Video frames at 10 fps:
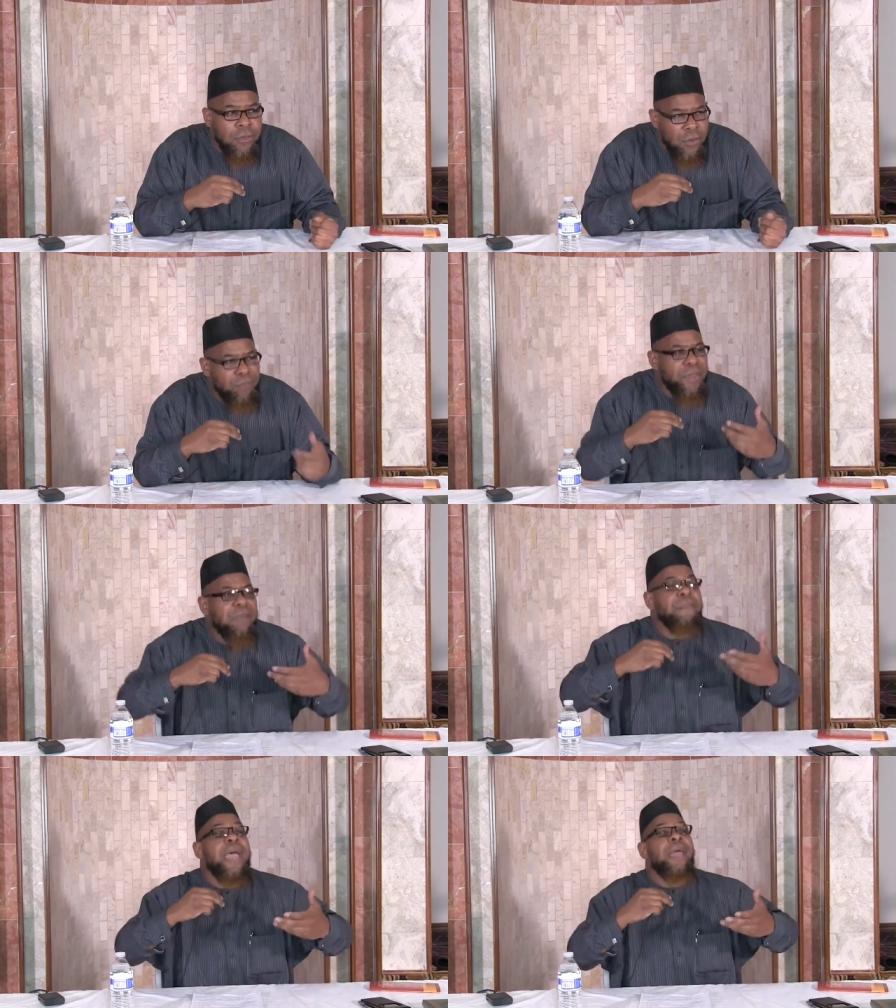You're the
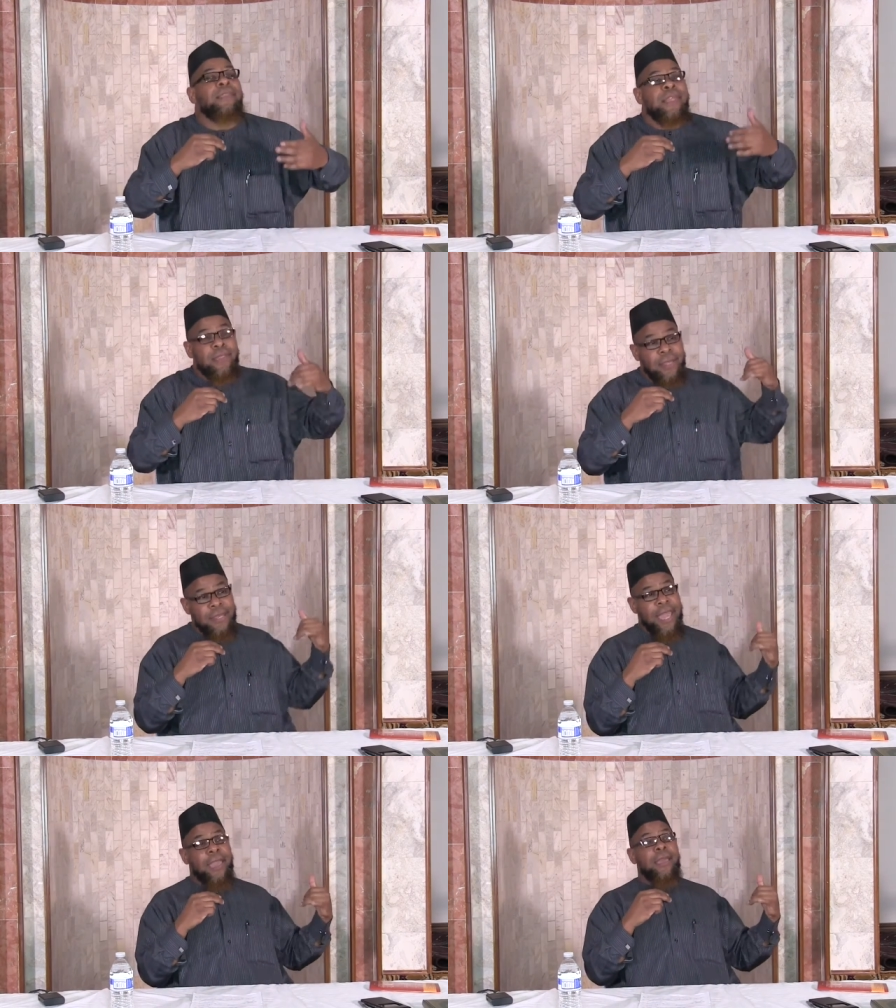big man the other
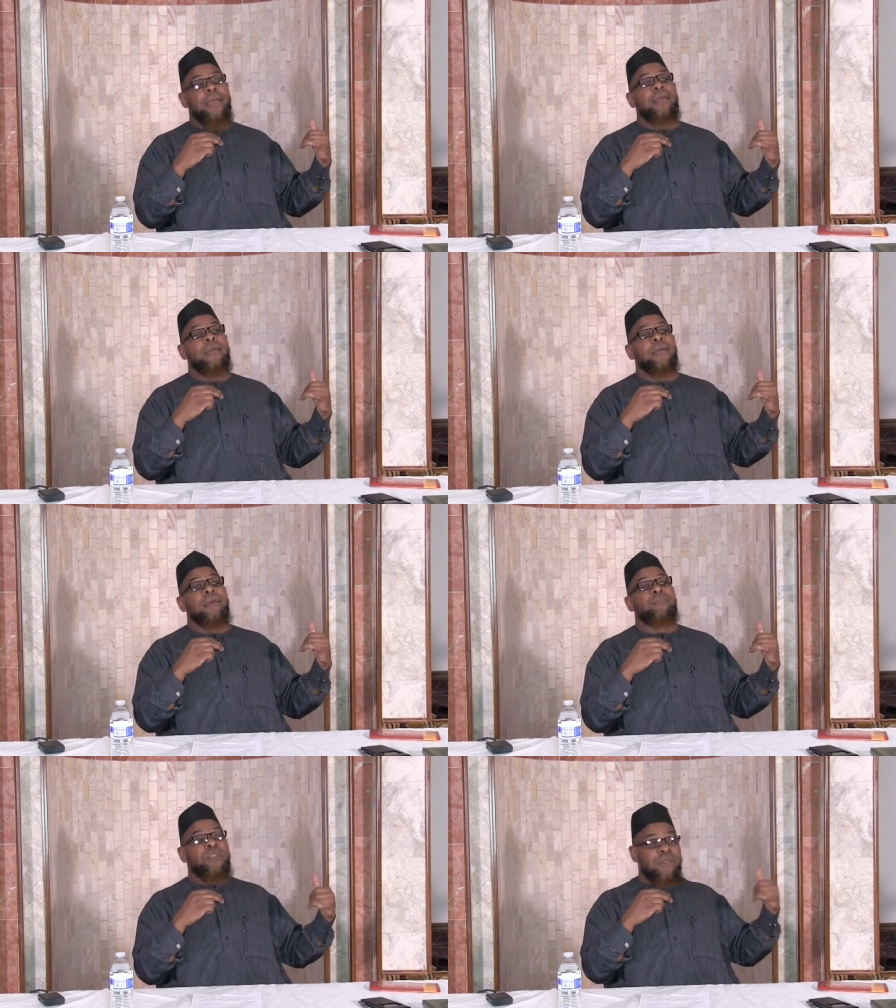day.
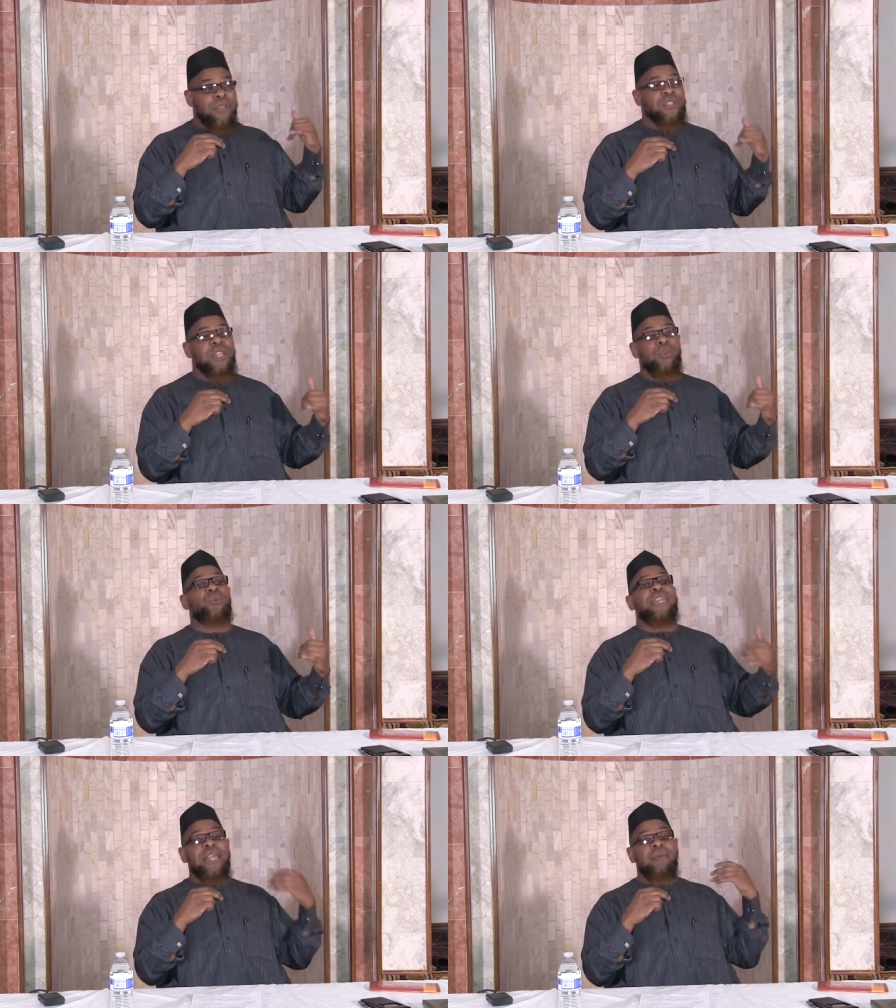Previously,
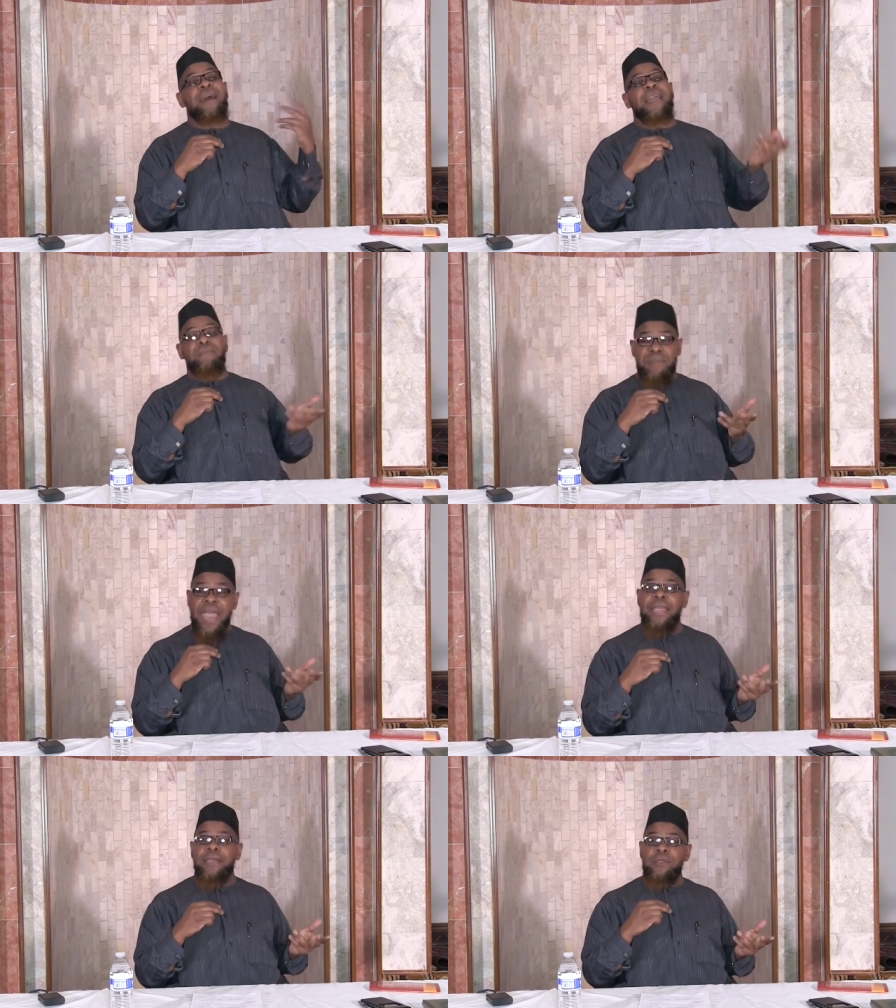you were killing my
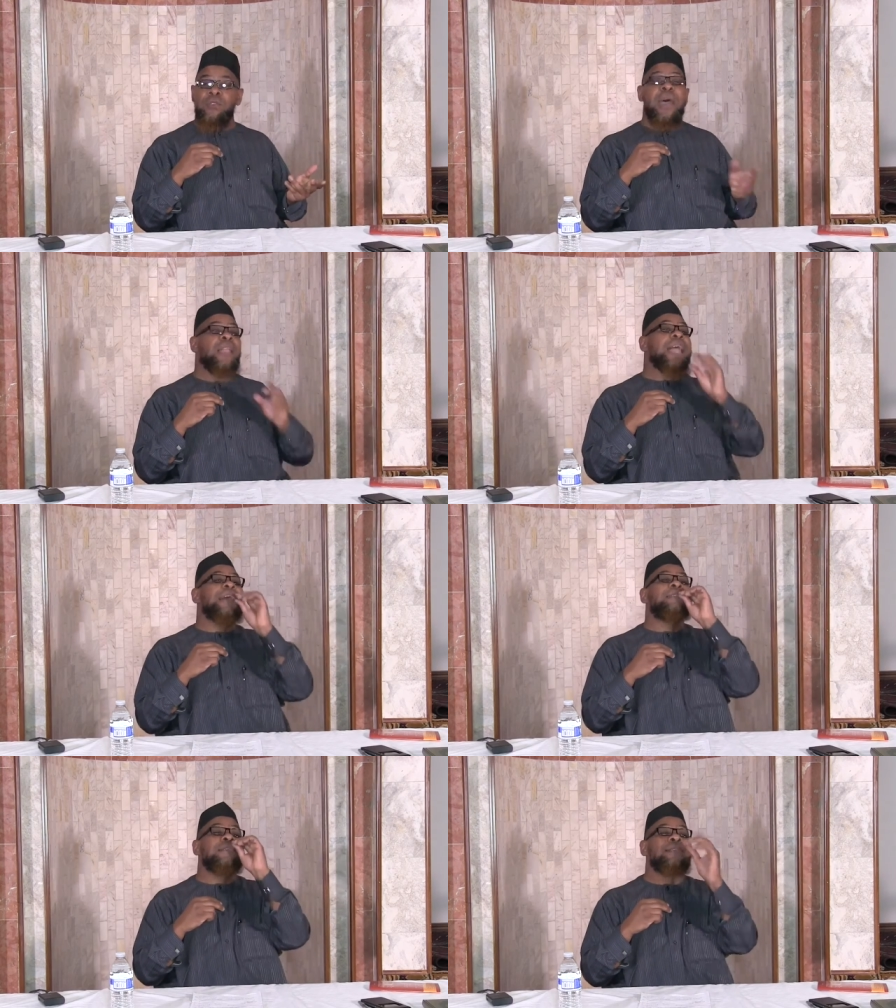companions. You had a
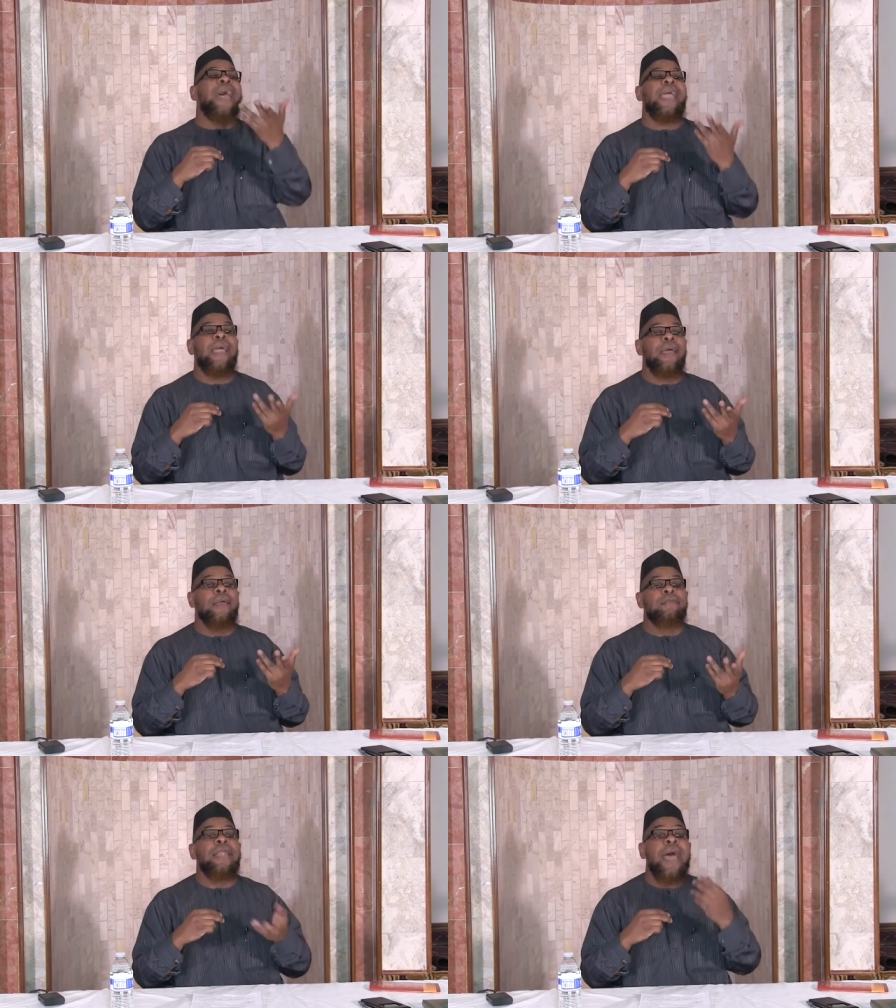lot to say.
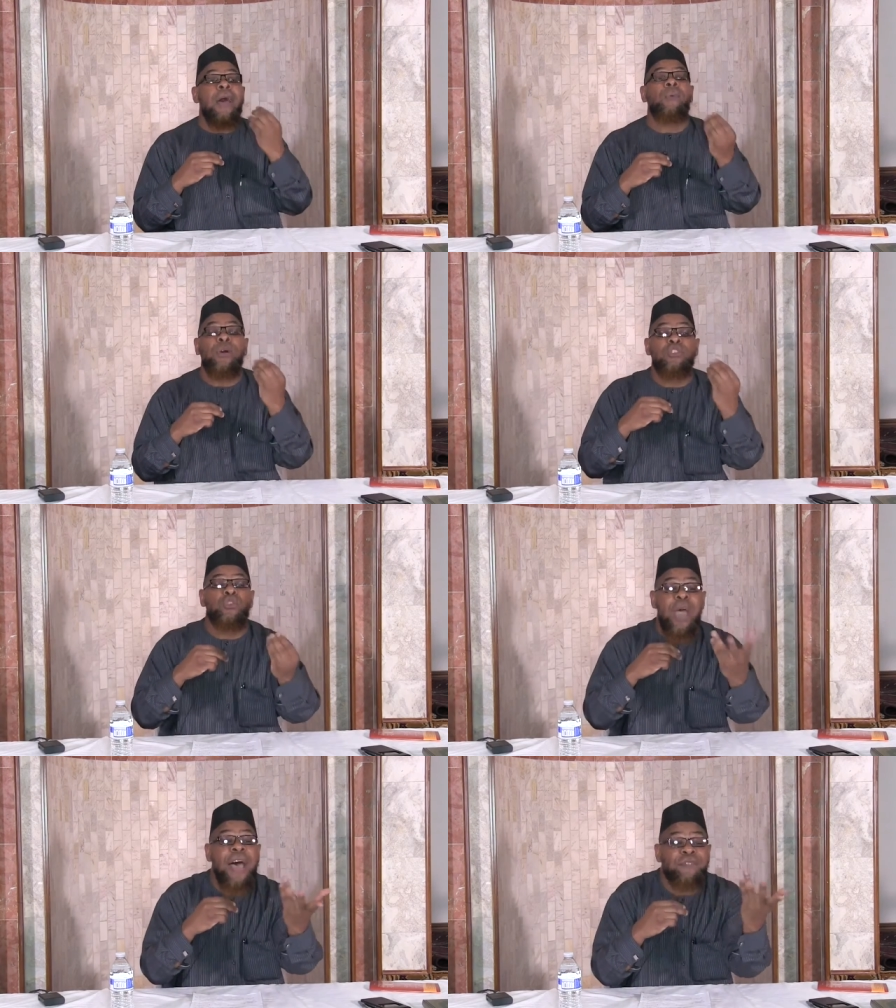Now, what
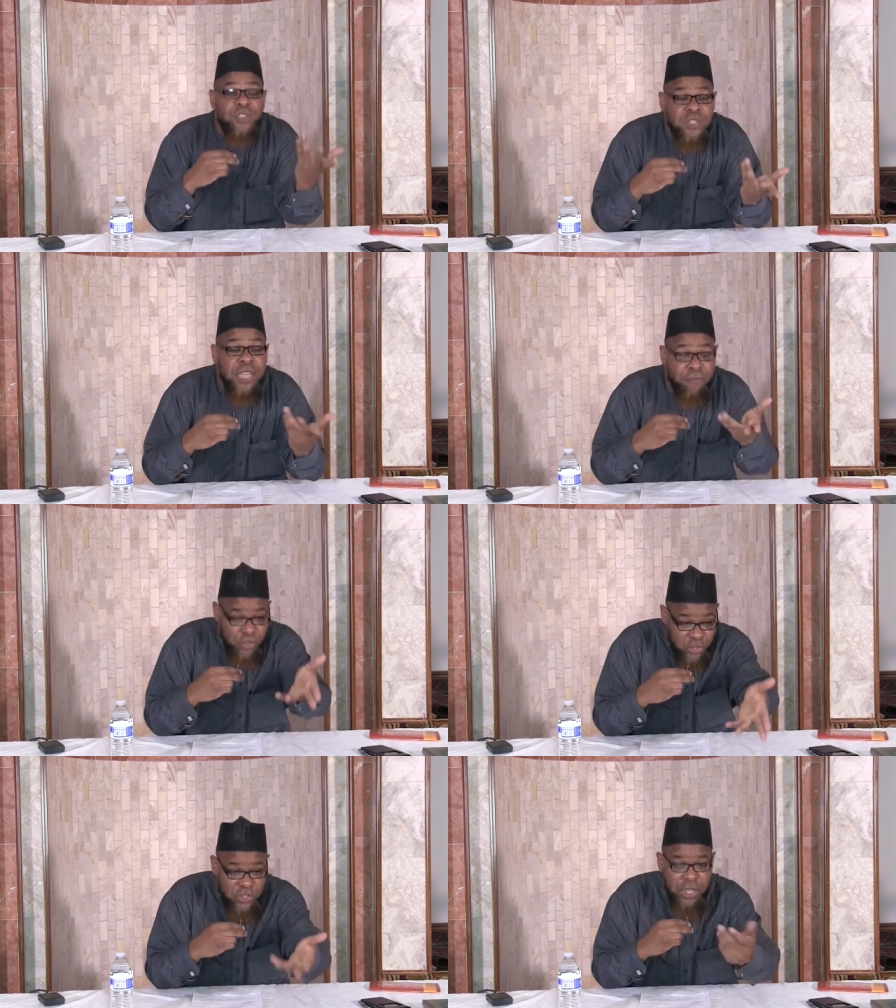do you have to say
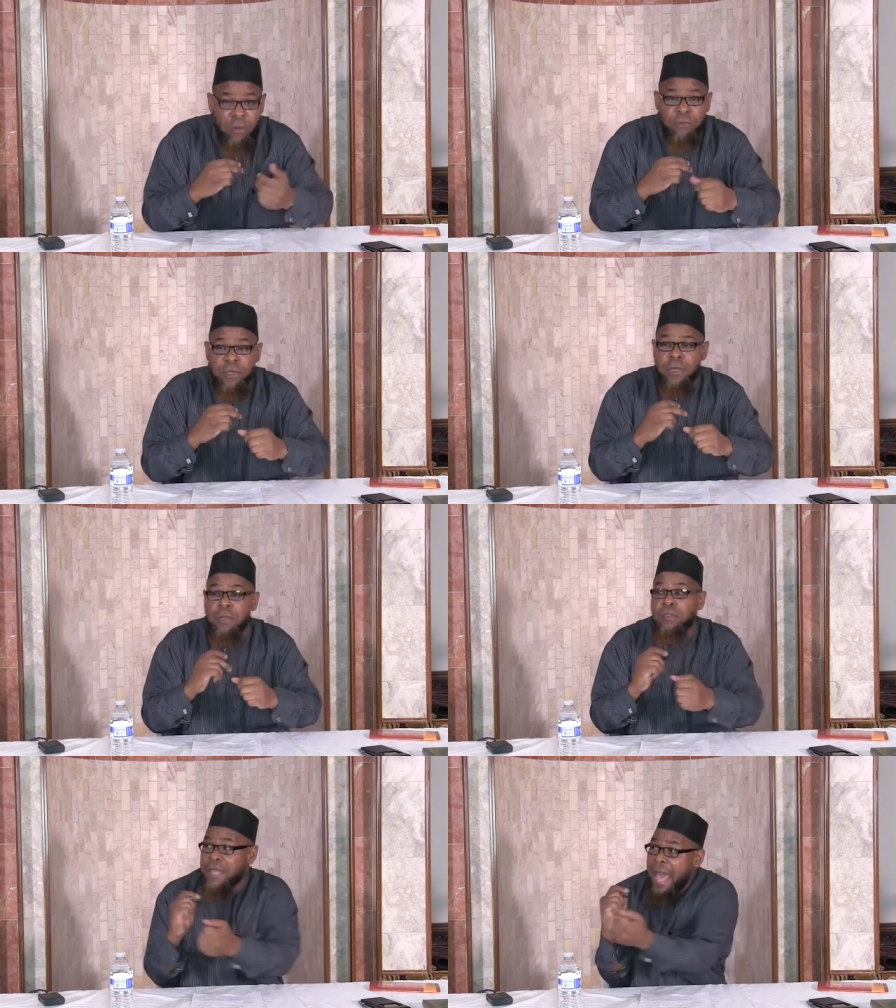for yourself?
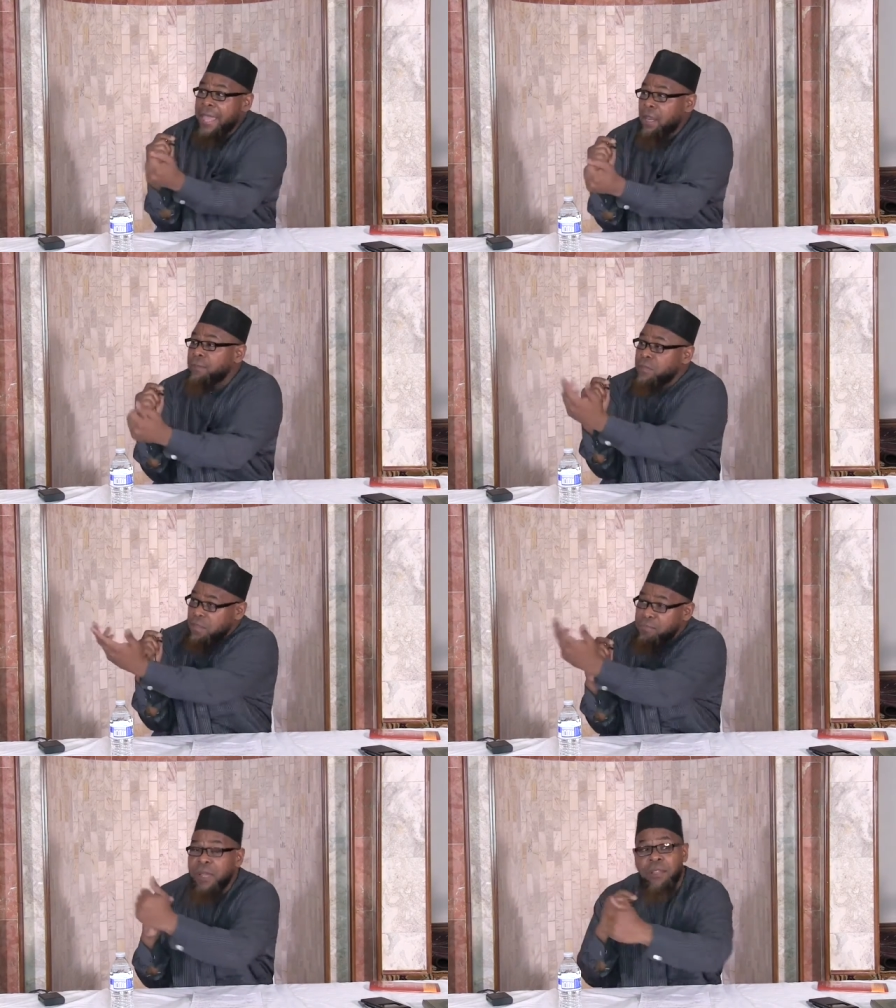Tied up to the